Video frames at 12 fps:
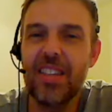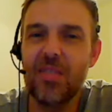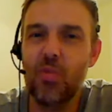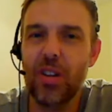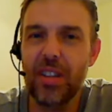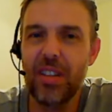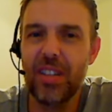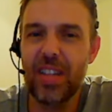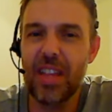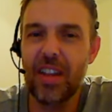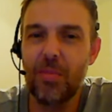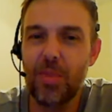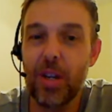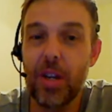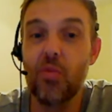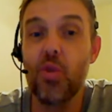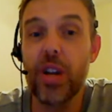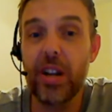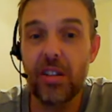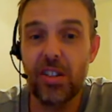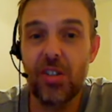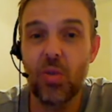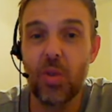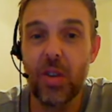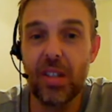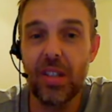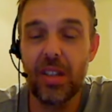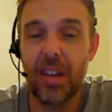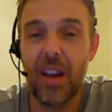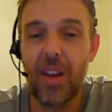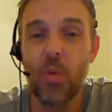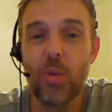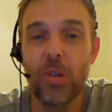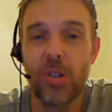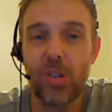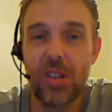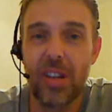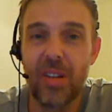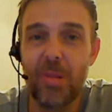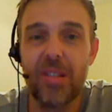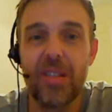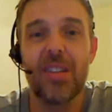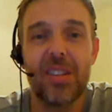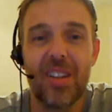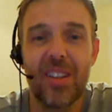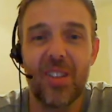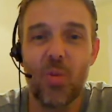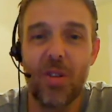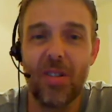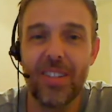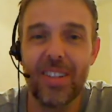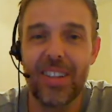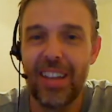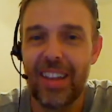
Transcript: are one of these, I think, pretty rare stories that I always used to hear about in the other side of the world, that